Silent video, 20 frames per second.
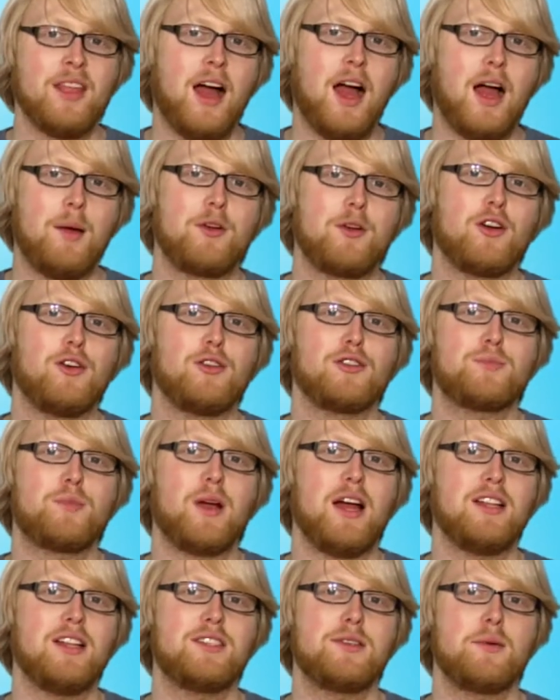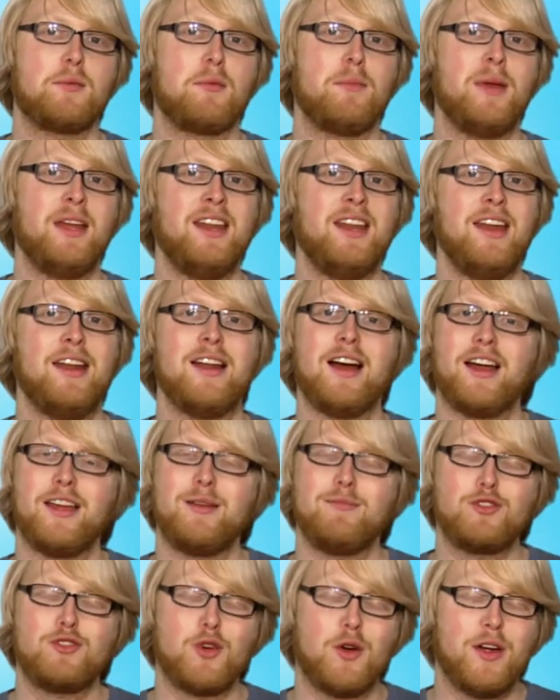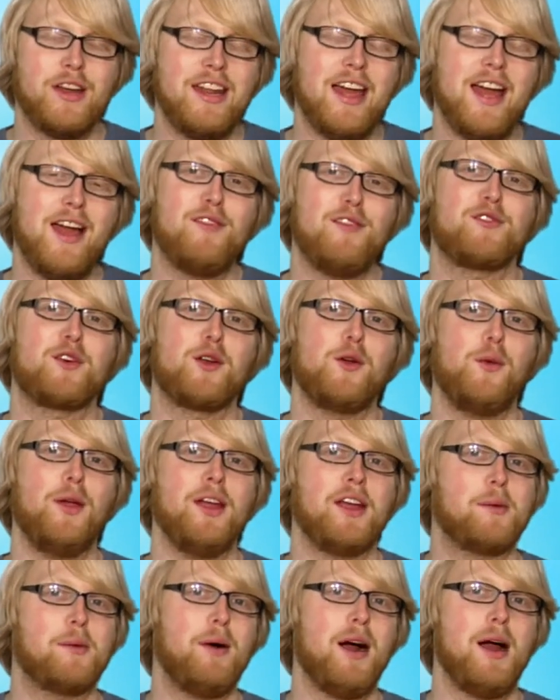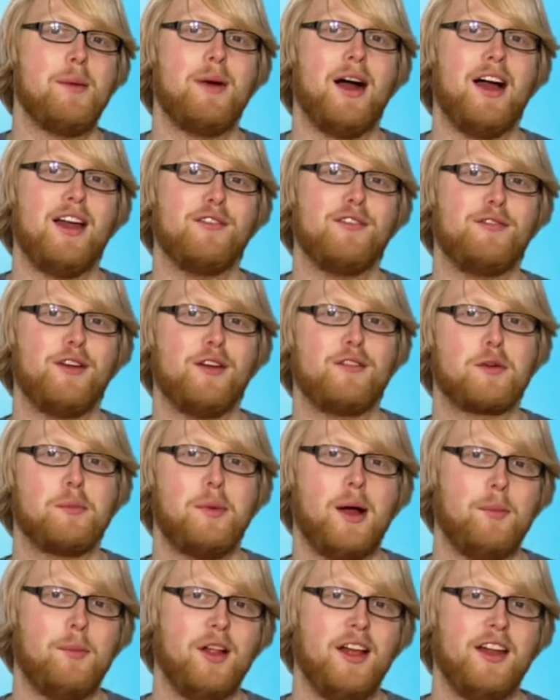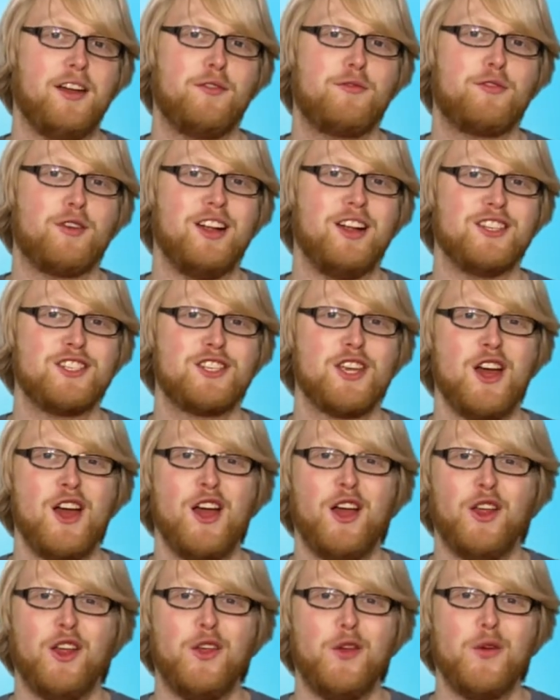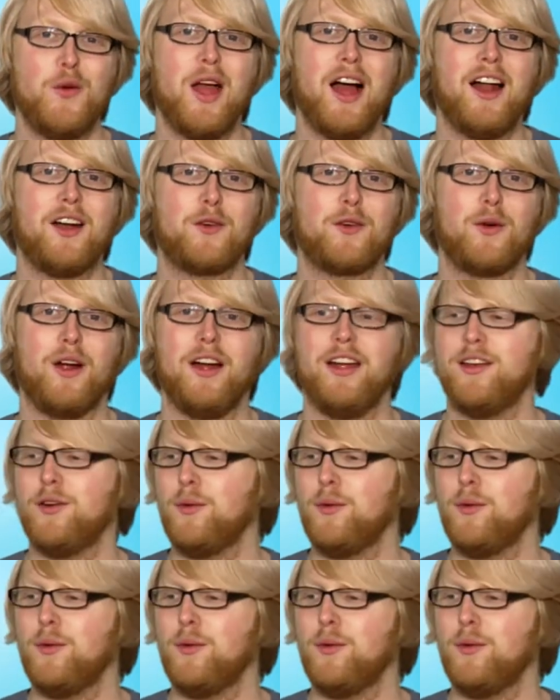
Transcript: I'm your host, Brad Zimmerman, and I am joined every week by my favorite bobbleheaded friends. You got it right.